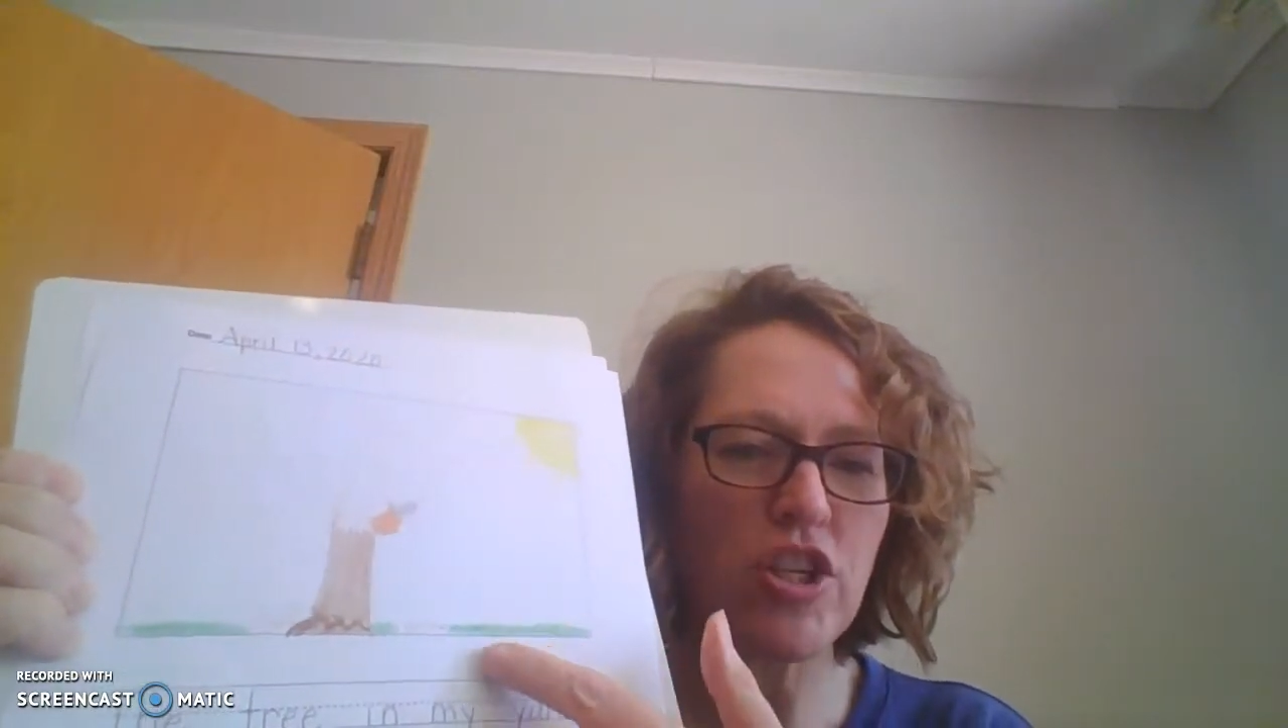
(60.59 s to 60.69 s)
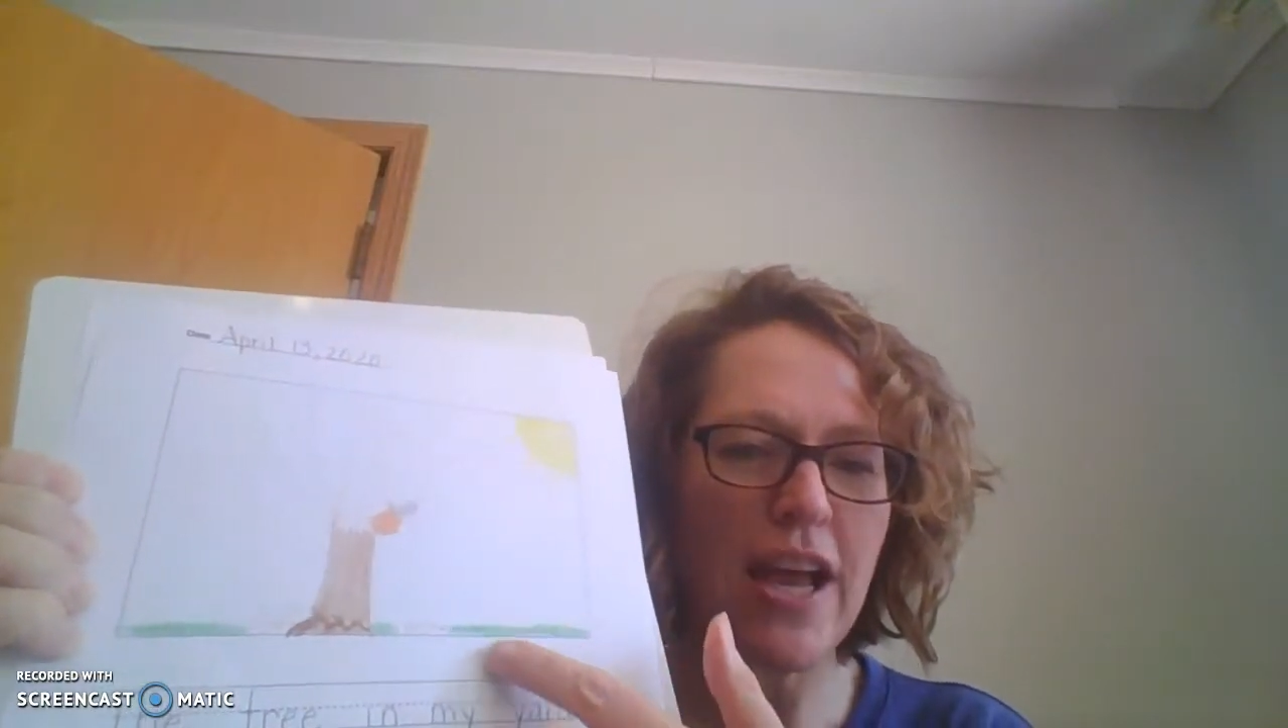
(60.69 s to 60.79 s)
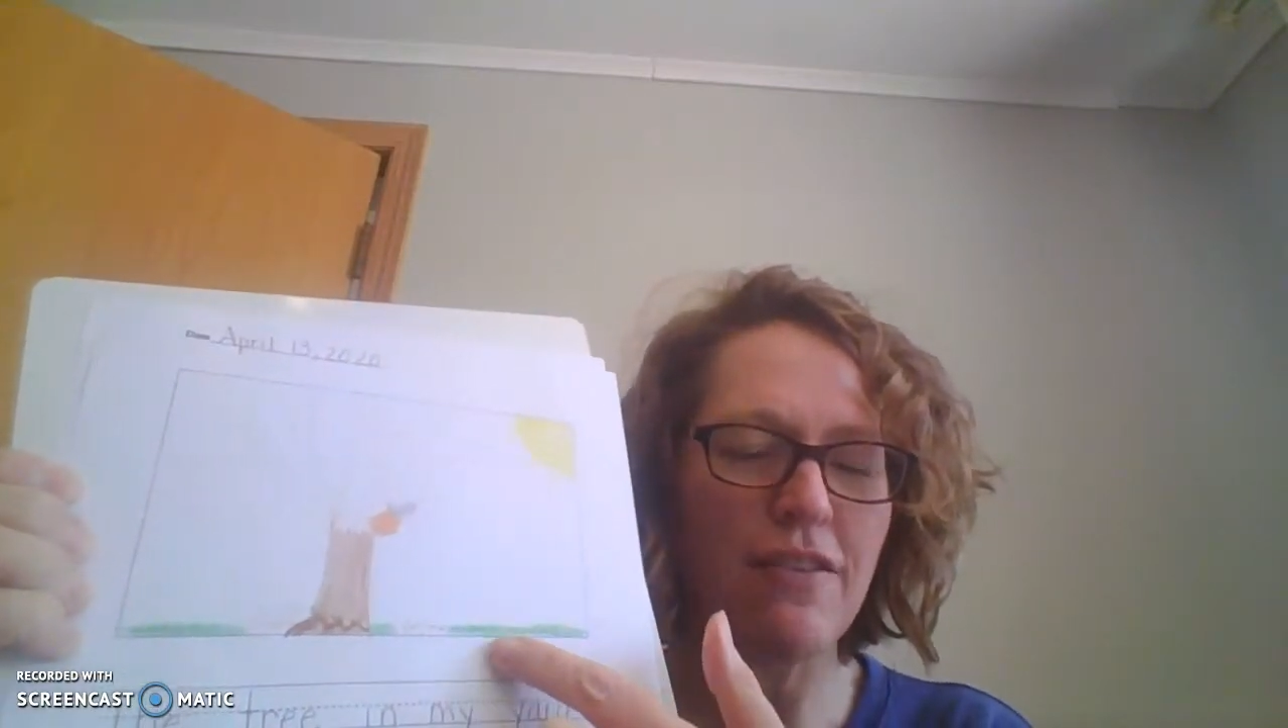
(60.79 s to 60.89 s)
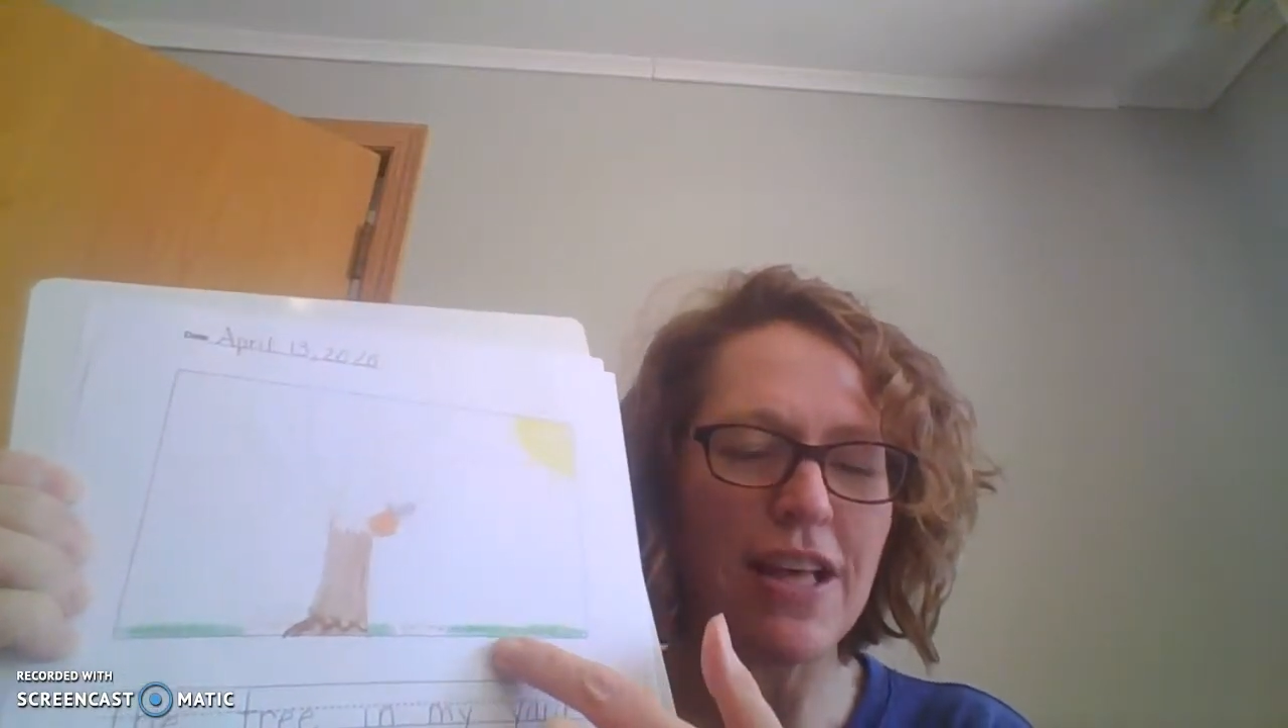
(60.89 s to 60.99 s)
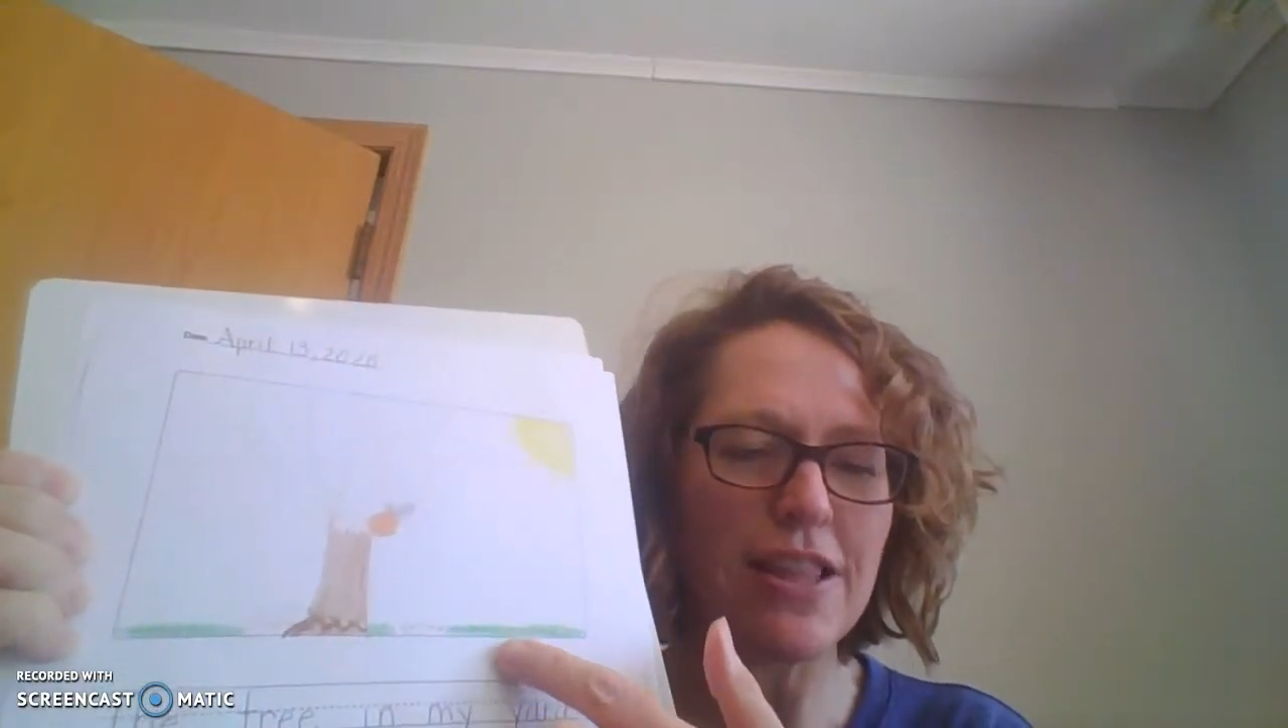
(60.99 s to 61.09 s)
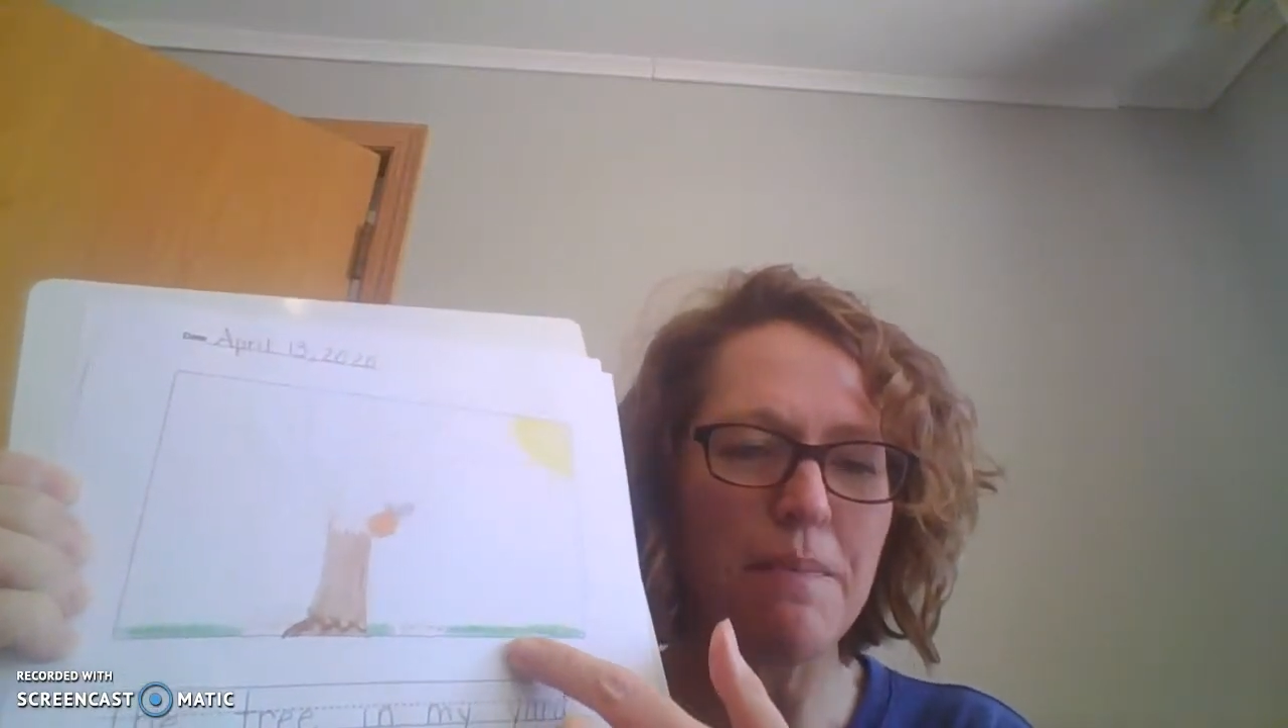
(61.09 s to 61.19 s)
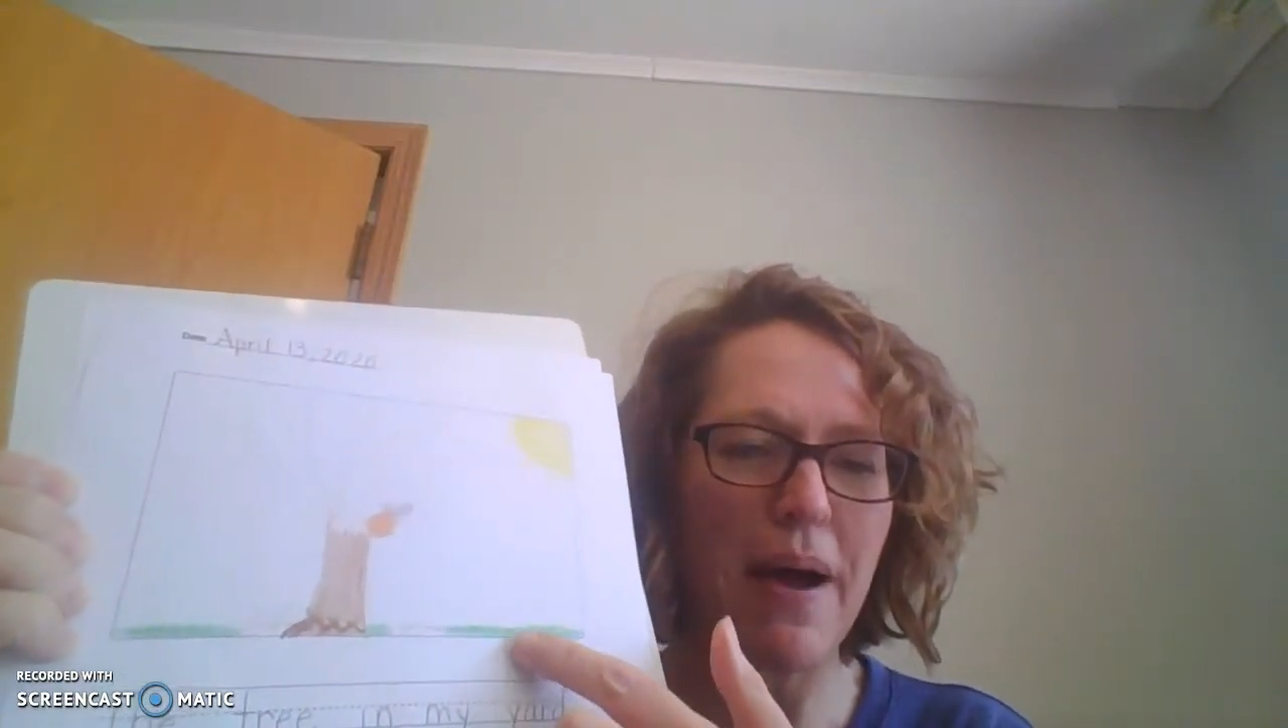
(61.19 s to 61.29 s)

kind of at the